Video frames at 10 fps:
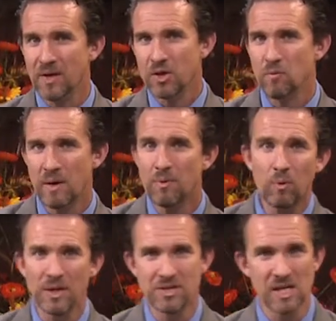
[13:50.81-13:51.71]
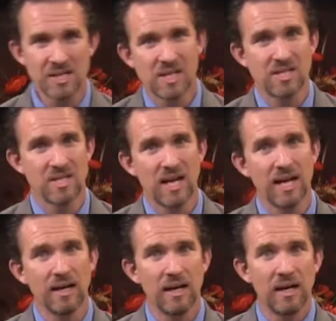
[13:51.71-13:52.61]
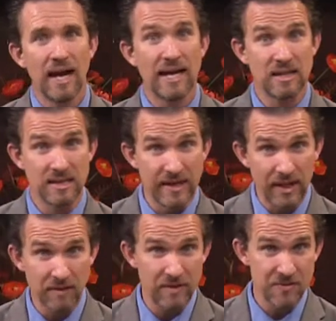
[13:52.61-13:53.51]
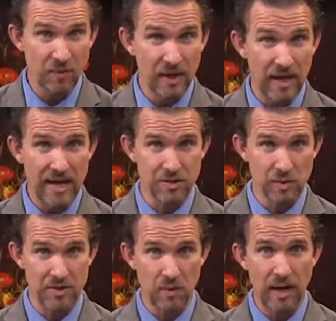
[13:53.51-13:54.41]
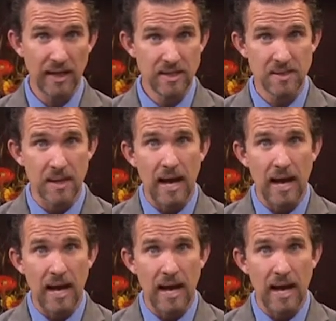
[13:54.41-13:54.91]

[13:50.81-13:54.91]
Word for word: You remember what Jesus said at the death of his friend Lazarus, right?